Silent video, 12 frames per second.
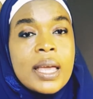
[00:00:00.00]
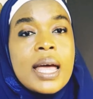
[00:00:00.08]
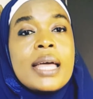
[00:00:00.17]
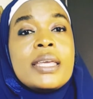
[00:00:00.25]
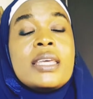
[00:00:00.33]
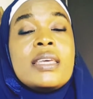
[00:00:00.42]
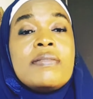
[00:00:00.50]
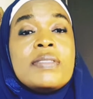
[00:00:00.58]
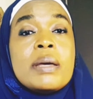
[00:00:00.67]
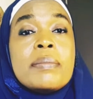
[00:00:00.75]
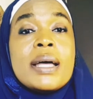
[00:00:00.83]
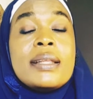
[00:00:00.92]
and give
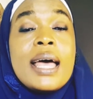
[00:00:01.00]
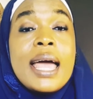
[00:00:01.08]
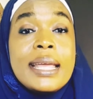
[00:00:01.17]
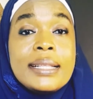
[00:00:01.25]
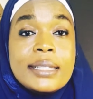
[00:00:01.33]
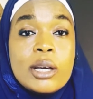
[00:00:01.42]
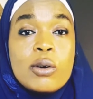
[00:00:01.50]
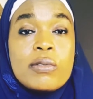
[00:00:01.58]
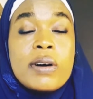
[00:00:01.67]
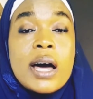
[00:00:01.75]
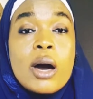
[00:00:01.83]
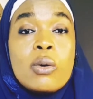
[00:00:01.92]
them an idea of
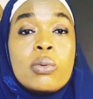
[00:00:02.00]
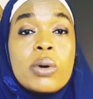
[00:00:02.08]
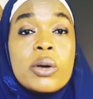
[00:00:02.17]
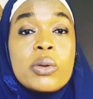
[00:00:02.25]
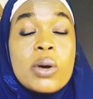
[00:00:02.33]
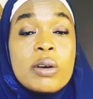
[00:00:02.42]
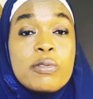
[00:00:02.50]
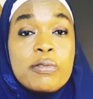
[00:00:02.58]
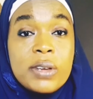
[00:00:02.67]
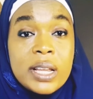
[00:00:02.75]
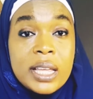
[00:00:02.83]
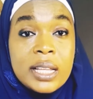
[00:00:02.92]
how well you are
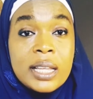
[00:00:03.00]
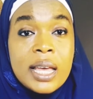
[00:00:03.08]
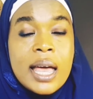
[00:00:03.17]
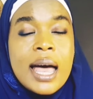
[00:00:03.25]
feeling